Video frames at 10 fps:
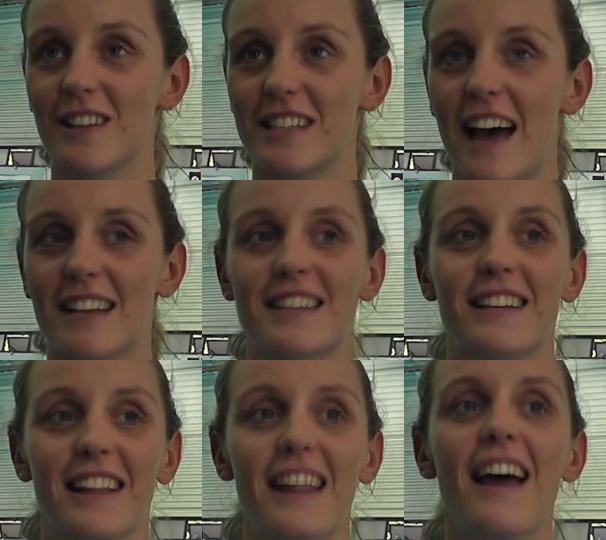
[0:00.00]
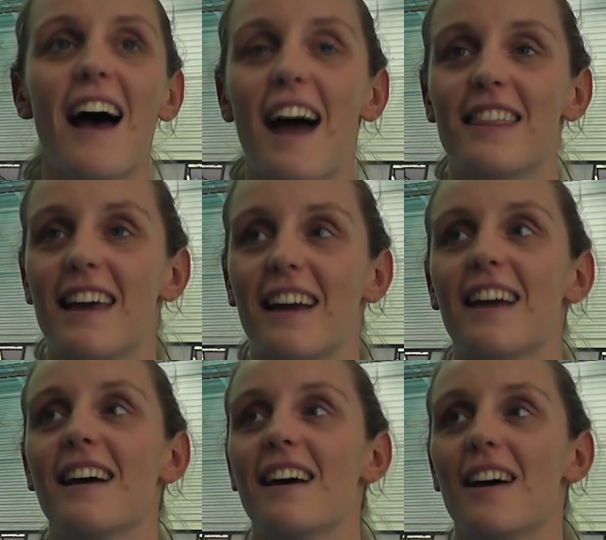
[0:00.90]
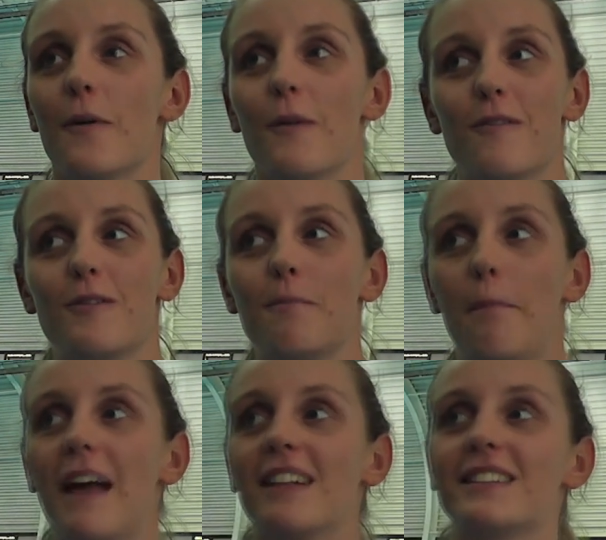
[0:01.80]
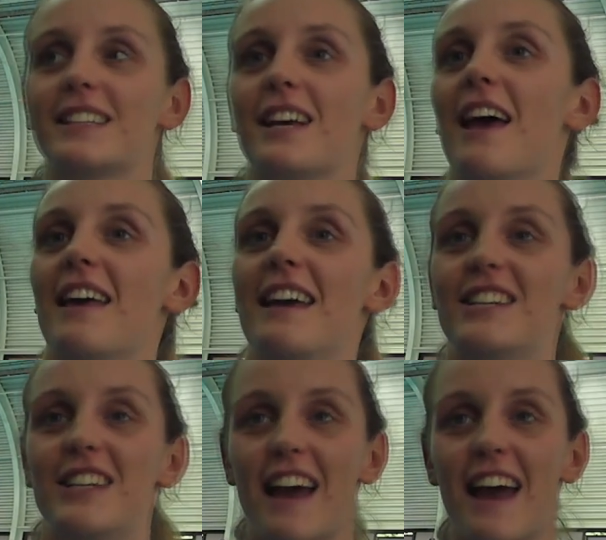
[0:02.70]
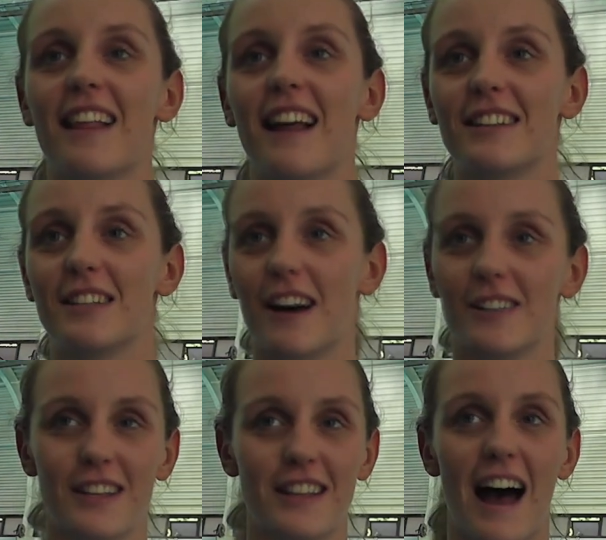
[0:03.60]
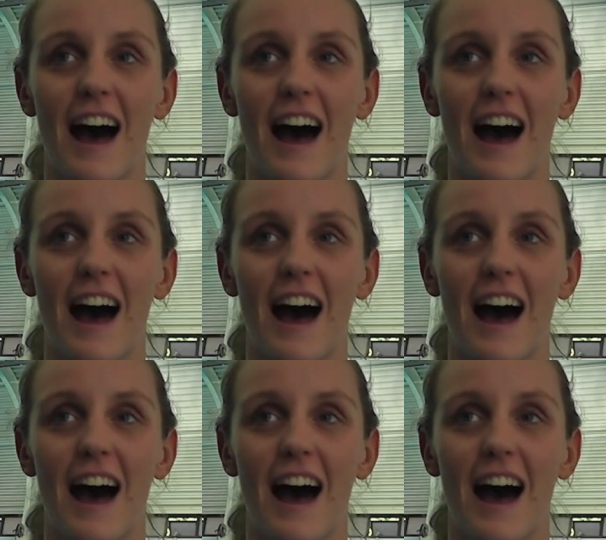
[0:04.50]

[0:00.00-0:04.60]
contest. And I think we've built each year, like 2009,